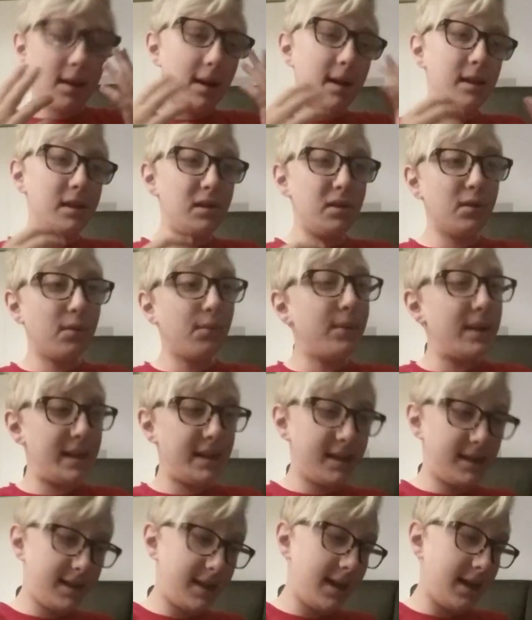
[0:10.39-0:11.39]
it's a
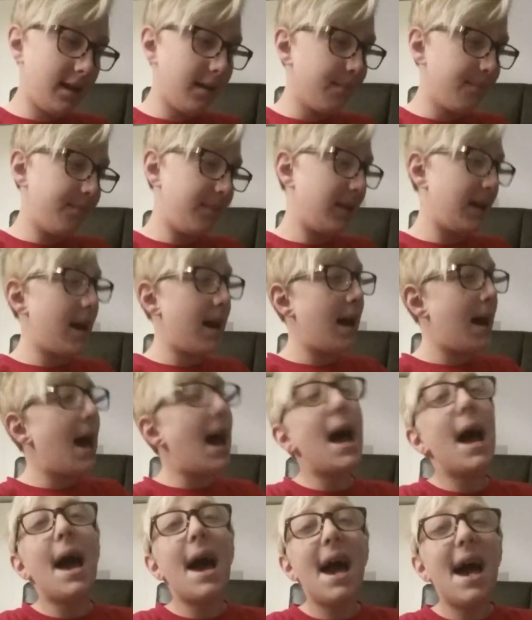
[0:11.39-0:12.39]
Wednesday,
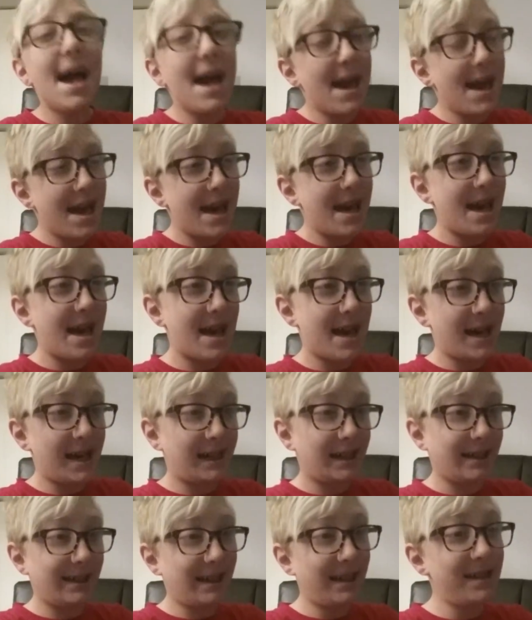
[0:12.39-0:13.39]

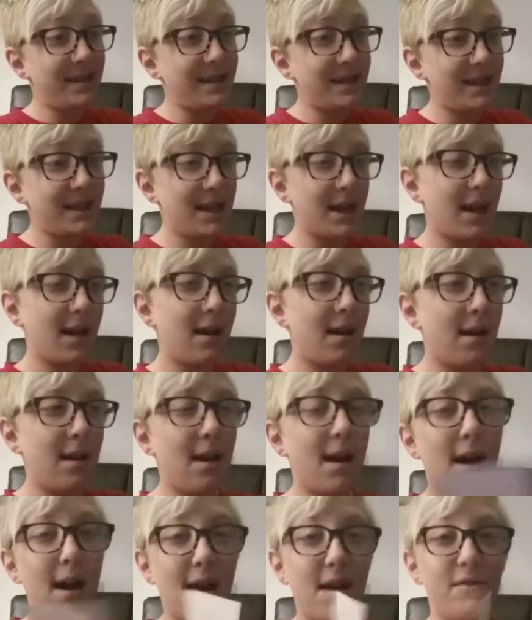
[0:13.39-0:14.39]
and
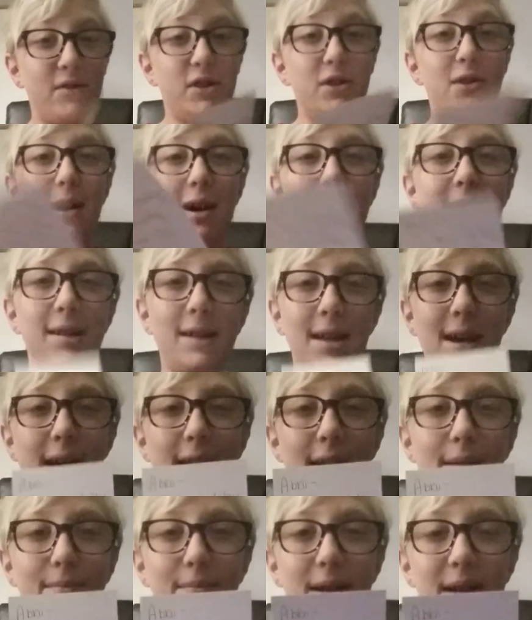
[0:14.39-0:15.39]
I have a two hour
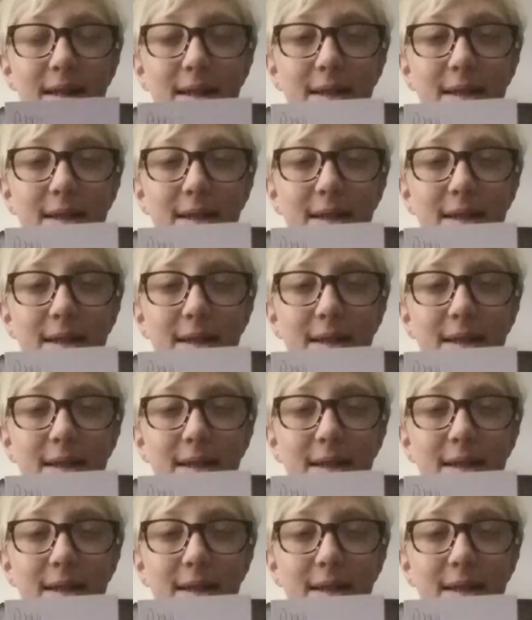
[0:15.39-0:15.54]
delay. My